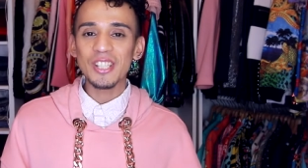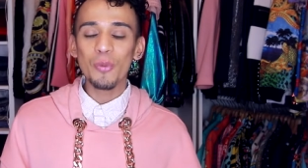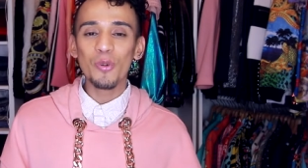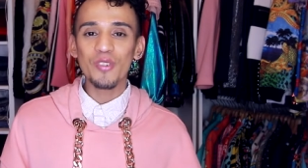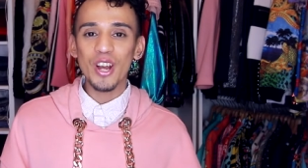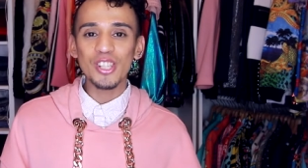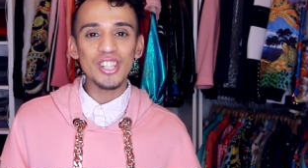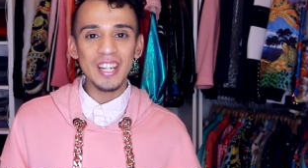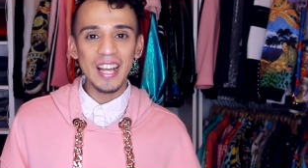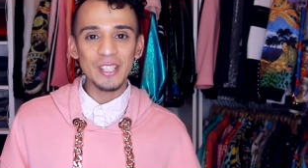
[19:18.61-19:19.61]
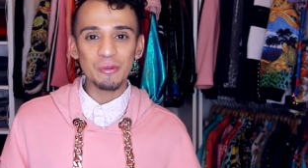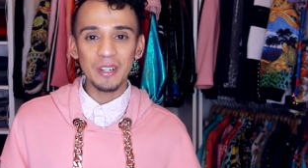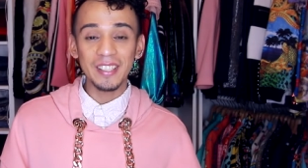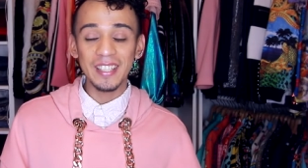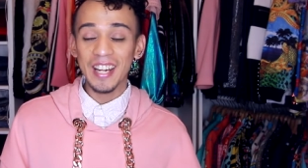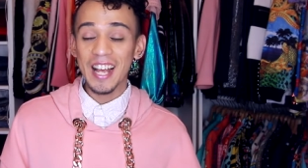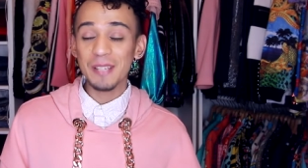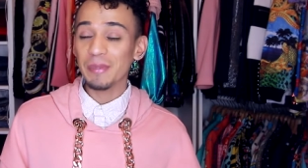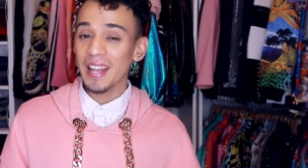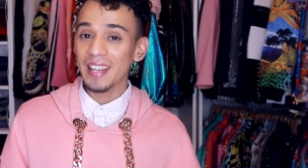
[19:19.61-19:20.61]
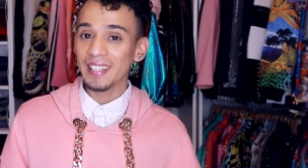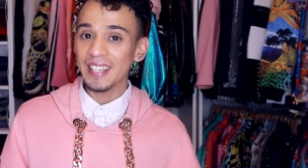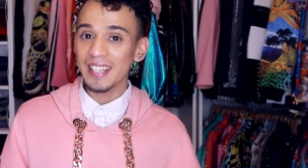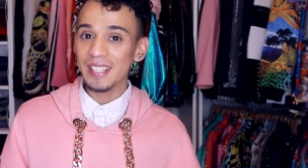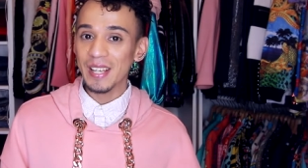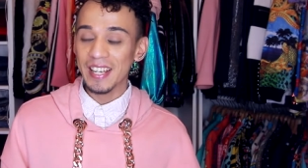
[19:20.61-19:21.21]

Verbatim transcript: so moving on to the last one, the last but not least,